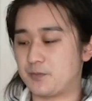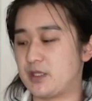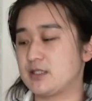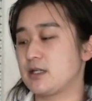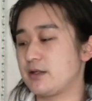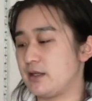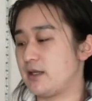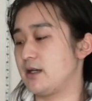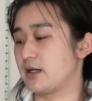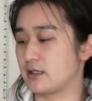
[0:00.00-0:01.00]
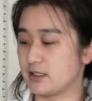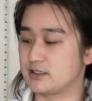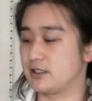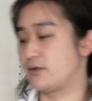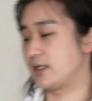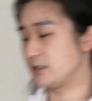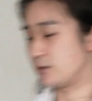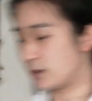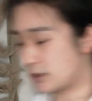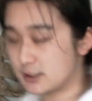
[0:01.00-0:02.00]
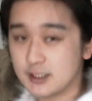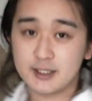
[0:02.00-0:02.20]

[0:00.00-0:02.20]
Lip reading: These are the glitch iteration, which